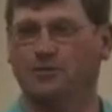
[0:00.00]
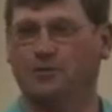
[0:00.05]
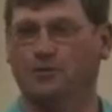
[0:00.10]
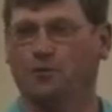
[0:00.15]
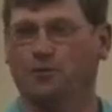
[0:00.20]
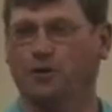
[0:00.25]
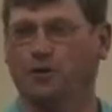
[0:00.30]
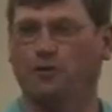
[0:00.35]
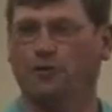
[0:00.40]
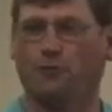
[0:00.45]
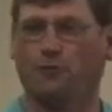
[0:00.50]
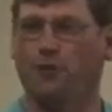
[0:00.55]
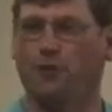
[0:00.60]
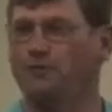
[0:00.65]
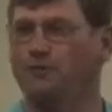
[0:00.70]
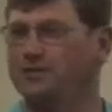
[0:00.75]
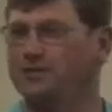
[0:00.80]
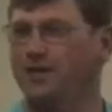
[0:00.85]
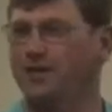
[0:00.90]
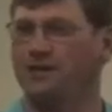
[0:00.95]
We're on the
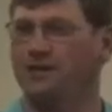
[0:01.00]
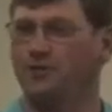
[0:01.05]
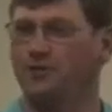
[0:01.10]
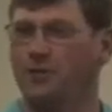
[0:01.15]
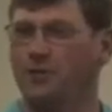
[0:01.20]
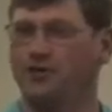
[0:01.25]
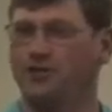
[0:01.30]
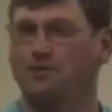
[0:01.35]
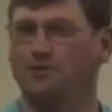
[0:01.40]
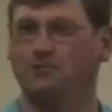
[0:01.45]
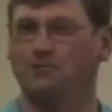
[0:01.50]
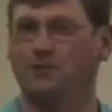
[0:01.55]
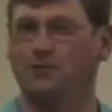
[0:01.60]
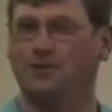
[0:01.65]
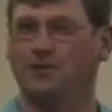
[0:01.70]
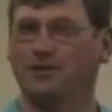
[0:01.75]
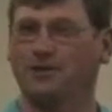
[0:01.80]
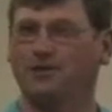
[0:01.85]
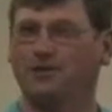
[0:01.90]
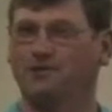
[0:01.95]
wrong side of the equation
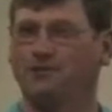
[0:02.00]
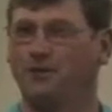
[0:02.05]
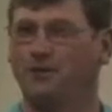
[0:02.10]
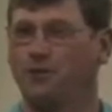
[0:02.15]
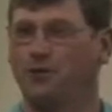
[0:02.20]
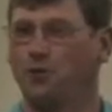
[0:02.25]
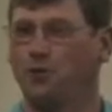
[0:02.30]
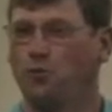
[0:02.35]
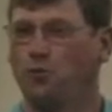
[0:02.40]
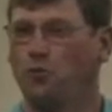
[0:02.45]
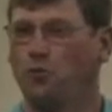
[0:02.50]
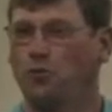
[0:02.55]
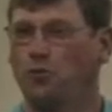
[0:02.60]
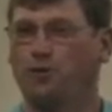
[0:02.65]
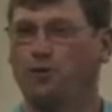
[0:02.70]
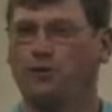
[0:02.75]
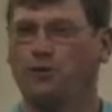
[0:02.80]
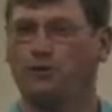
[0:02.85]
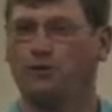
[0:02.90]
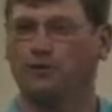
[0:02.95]
because
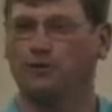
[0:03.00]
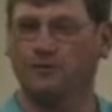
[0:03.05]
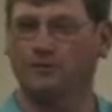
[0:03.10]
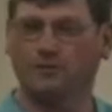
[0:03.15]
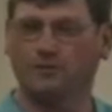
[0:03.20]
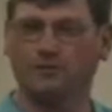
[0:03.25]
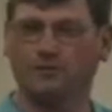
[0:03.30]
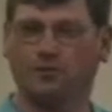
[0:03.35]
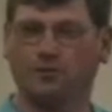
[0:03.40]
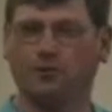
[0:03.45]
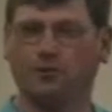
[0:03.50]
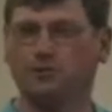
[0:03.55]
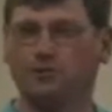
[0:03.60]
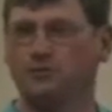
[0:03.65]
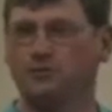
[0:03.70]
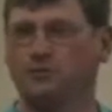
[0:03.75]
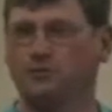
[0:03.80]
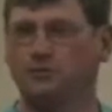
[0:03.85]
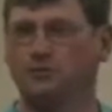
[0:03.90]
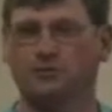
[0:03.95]
we're
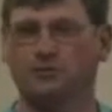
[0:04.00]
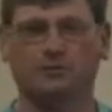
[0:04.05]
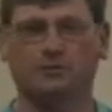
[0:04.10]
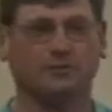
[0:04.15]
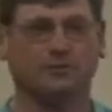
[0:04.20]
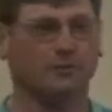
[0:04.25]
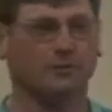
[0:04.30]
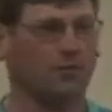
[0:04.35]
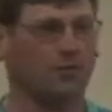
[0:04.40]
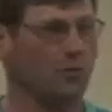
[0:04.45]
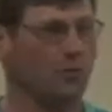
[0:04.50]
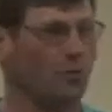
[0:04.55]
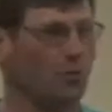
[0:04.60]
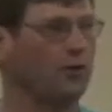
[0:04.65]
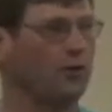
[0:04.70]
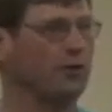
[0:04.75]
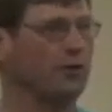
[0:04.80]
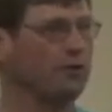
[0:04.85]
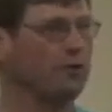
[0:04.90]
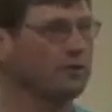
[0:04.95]
losing
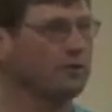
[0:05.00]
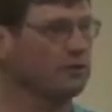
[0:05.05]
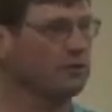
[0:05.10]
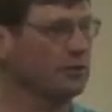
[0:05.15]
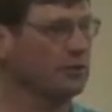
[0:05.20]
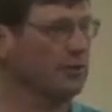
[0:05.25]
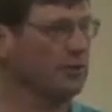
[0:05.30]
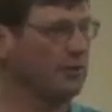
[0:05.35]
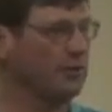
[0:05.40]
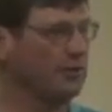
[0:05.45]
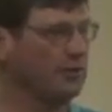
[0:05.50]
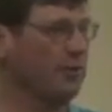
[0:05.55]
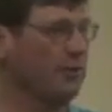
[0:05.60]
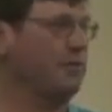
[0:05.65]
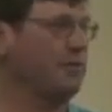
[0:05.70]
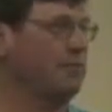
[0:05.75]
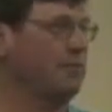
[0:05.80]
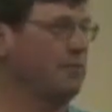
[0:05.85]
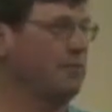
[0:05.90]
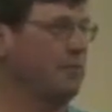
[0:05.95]
workers
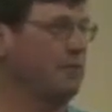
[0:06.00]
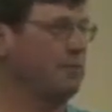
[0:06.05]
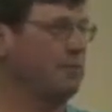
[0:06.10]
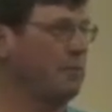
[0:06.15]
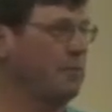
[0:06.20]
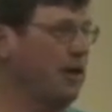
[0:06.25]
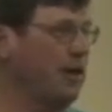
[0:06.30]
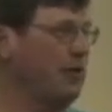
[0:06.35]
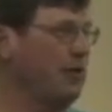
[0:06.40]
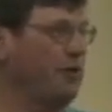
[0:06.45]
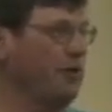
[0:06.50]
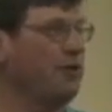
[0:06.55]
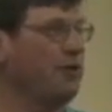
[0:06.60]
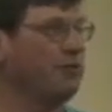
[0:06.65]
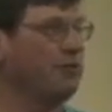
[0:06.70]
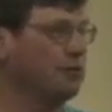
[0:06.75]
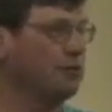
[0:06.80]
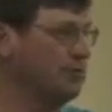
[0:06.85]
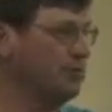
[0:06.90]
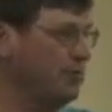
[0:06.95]
that pay
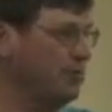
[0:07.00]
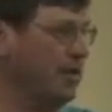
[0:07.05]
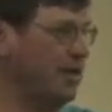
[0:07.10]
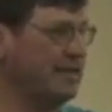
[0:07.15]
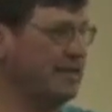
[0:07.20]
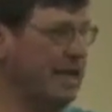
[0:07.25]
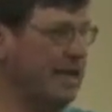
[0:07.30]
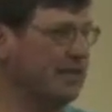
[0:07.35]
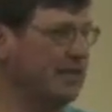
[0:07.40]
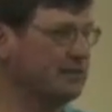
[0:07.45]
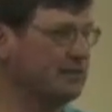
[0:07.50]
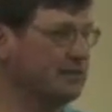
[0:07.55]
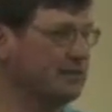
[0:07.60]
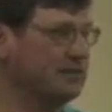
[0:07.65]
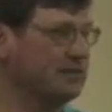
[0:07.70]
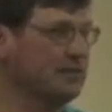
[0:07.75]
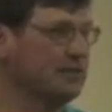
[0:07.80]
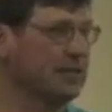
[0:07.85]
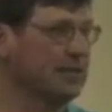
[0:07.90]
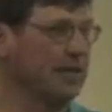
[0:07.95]
revenue, that pay
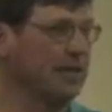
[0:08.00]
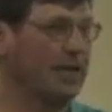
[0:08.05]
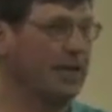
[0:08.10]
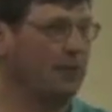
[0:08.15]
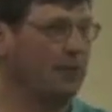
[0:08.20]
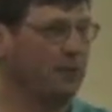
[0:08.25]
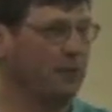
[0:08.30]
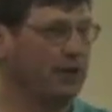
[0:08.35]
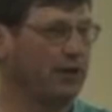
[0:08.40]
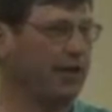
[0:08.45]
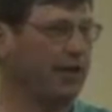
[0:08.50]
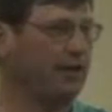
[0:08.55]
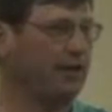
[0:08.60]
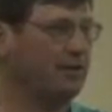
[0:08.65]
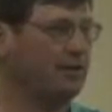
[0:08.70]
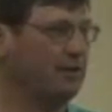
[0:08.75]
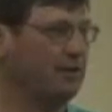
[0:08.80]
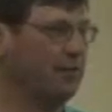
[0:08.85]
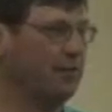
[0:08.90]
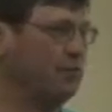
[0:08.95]
taxes, and we're
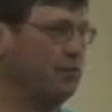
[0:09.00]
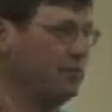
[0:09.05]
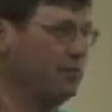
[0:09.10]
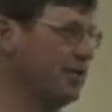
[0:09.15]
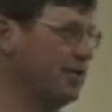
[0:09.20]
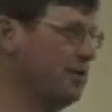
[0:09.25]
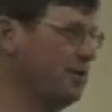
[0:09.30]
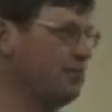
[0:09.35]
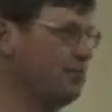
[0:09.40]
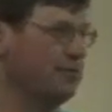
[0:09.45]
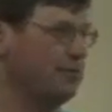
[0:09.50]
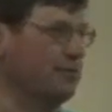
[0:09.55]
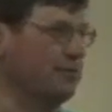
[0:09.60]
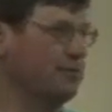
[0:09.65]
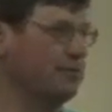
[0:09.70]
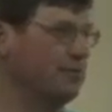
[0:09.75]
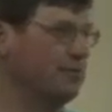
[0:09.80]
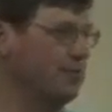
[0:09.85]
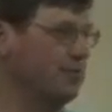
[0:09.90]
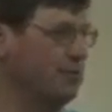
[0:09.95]
gaining and we're keeping
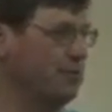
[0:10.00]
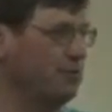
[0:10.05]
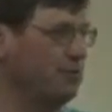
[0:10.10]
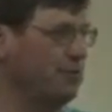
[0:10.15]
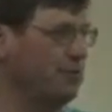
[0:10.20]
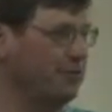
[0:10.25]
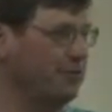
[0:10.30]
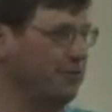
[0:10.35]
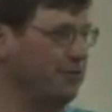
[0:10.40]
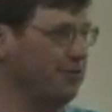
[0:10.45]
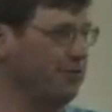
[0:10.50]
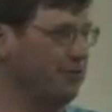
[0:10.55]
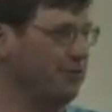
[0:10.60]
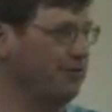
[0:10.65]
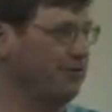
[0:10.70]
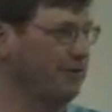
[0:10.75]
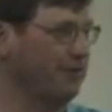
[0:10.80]
the people that are